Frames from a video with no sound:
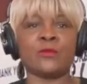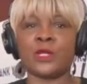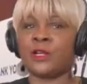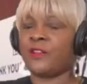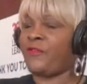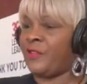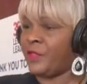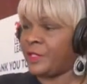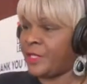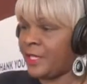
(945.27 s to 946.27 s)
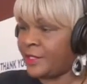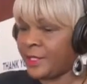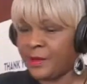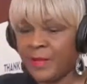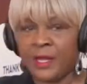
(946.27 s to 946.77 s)
that what are the 50 states
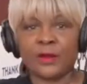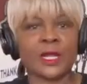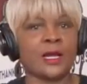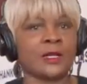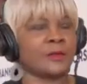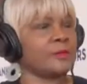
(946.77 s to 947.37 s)
in America?